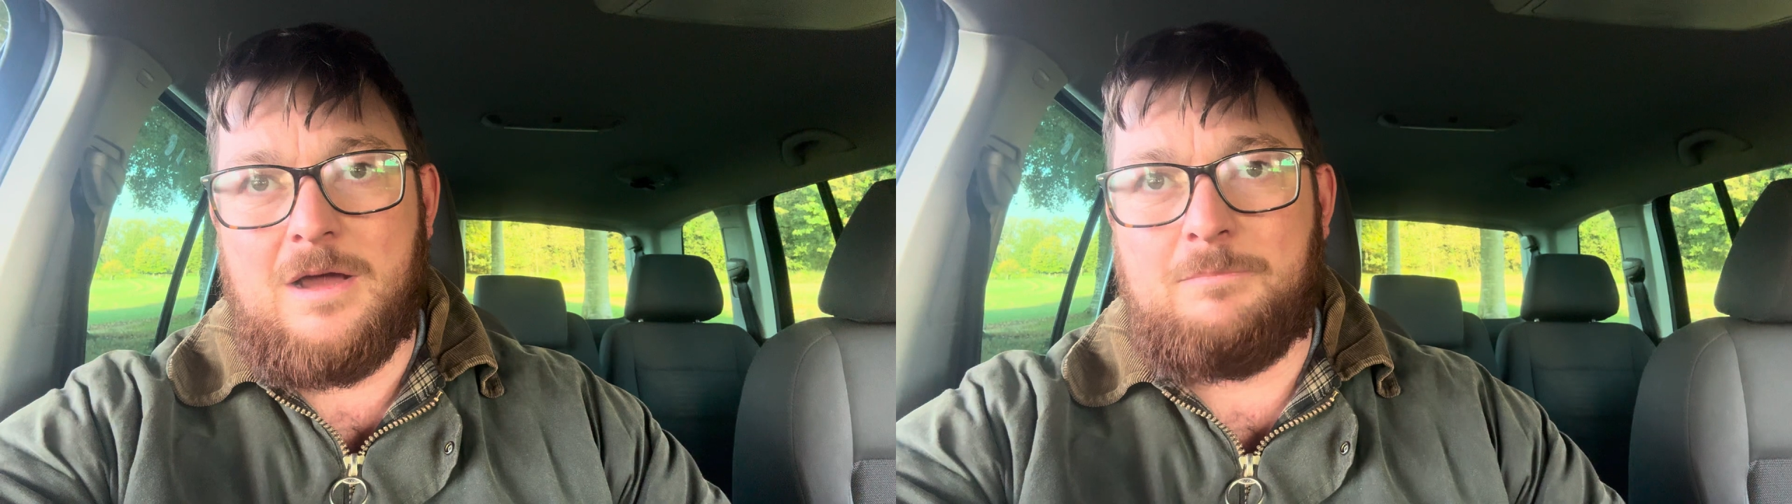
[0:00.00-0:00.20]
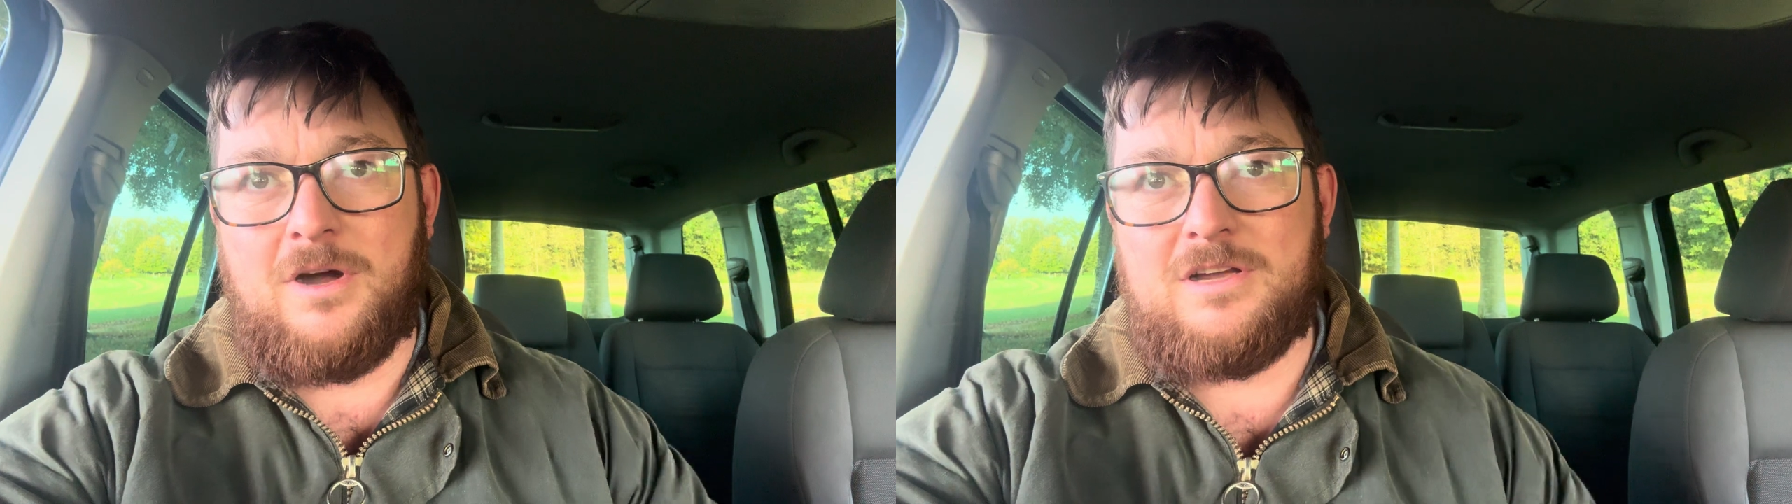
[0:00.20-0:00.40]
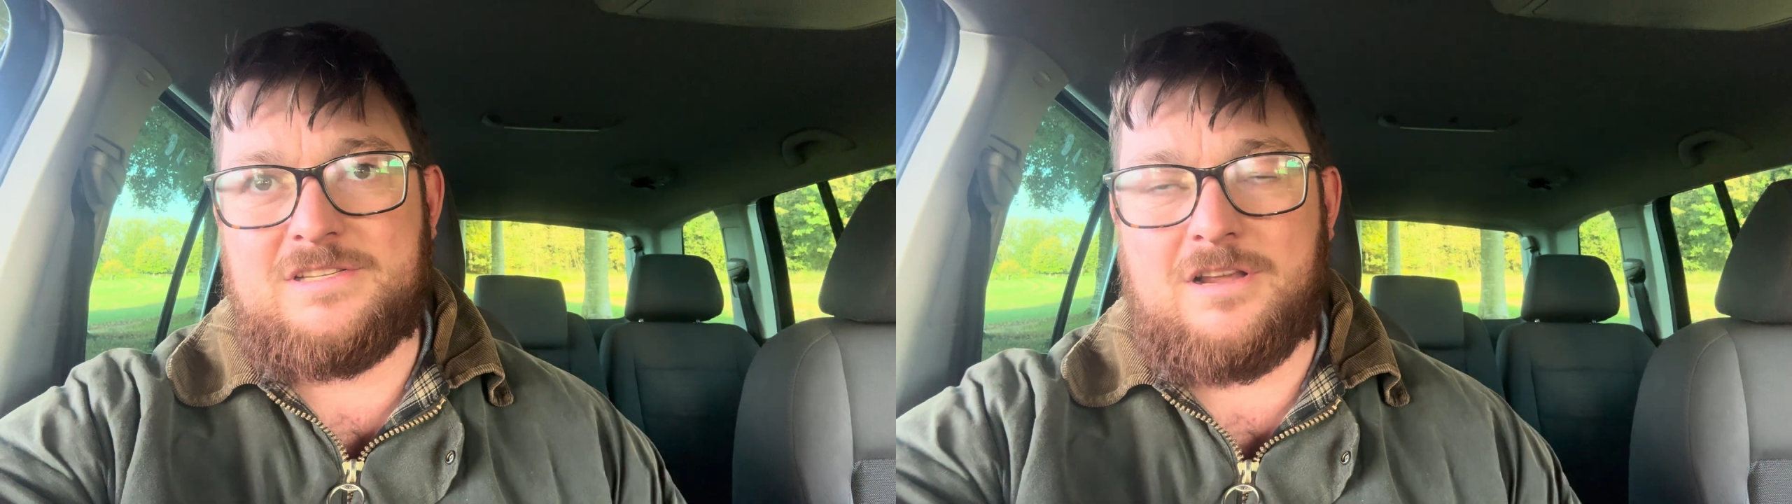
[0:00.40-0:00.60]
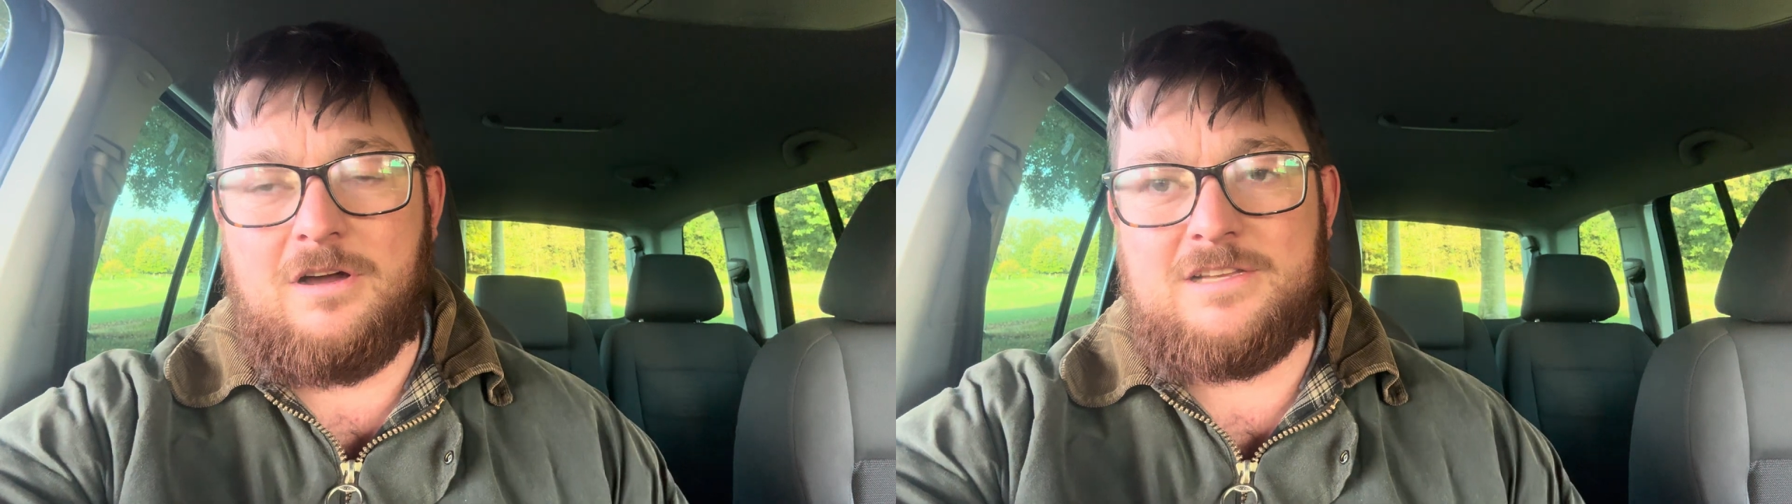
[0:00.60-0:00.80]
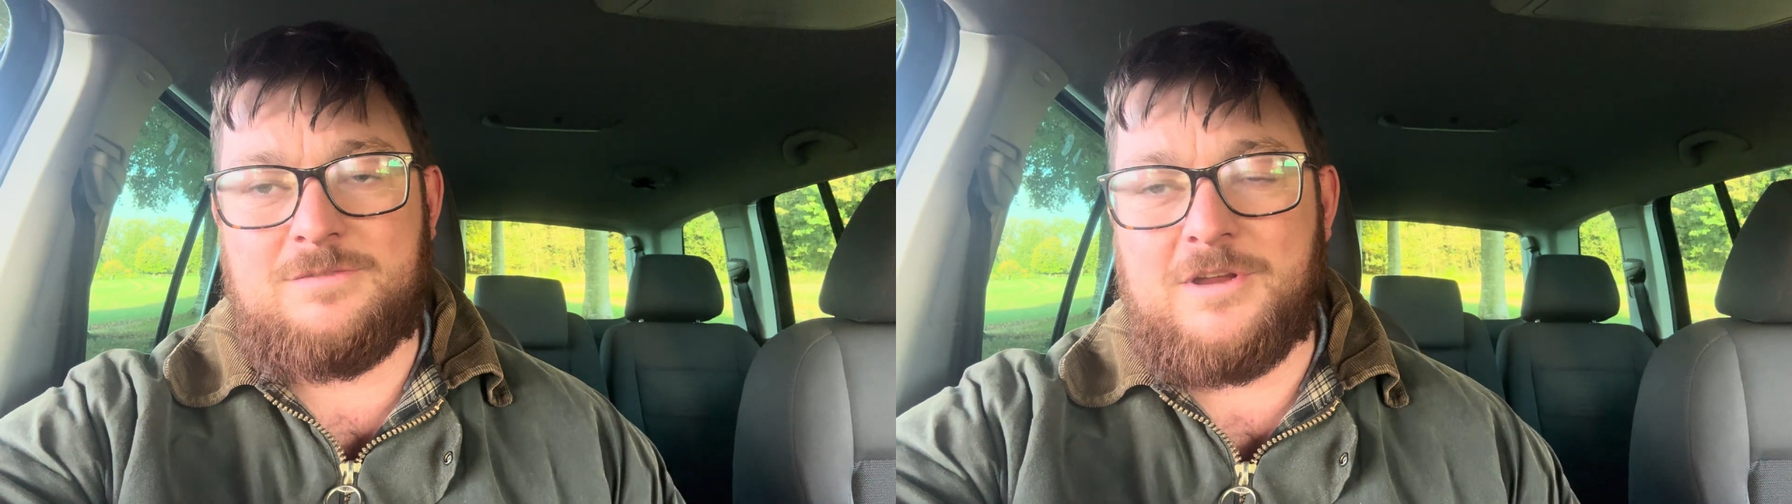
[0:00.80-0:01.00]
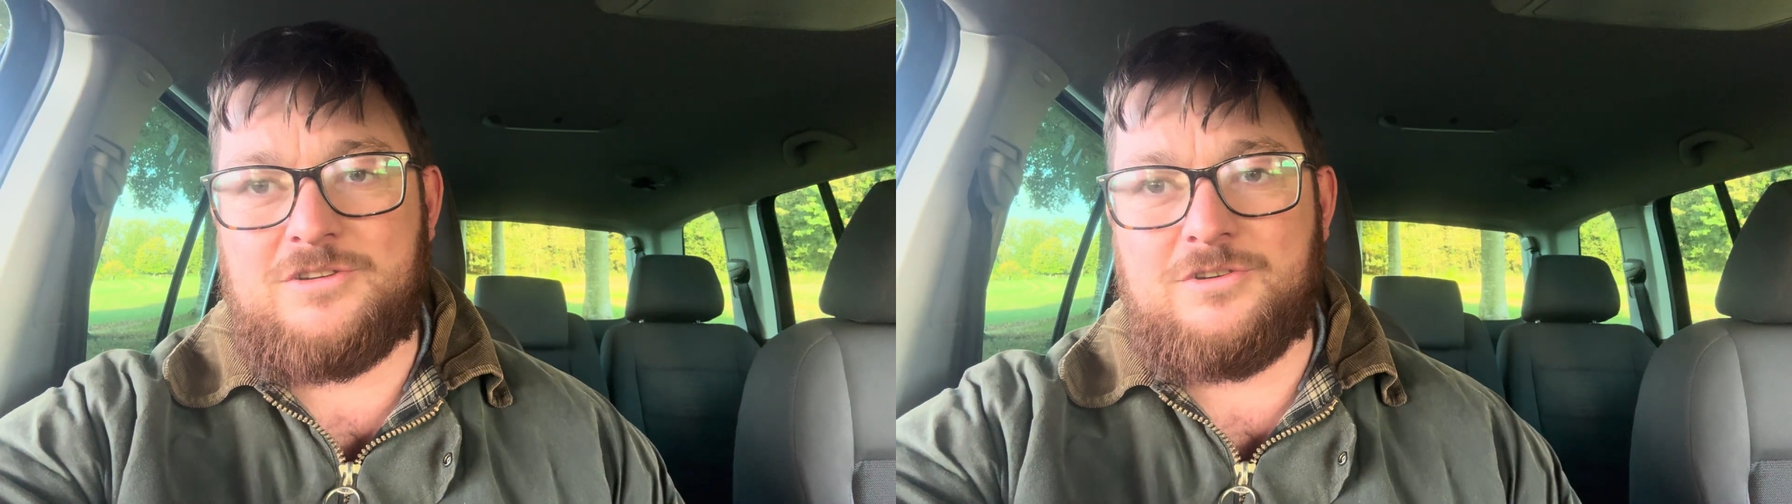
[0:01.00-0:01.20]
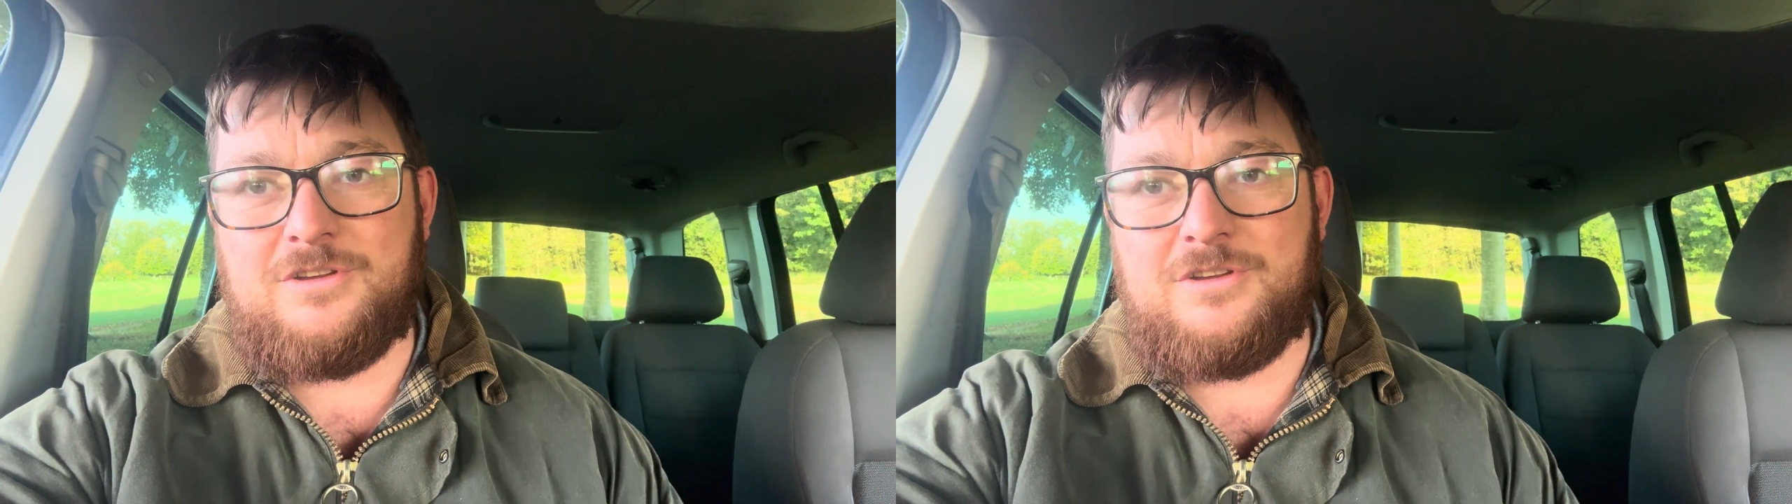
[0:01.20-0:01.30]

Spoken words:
buyer's guide, so make sure